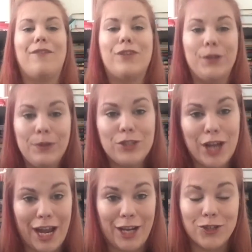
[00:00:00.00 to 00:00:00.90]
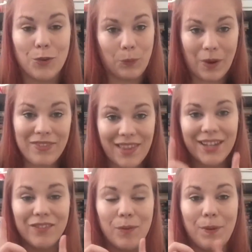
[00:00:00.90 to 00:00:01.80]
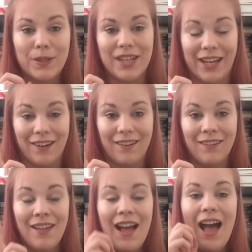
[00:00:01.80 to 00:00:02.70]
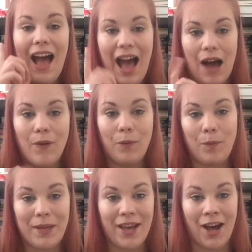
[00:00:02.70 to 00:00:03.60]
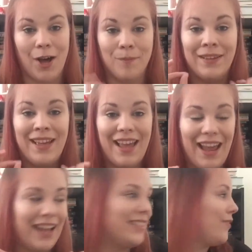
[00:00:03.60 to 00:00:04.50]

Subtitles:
if you change one letter of a book title, how it will become a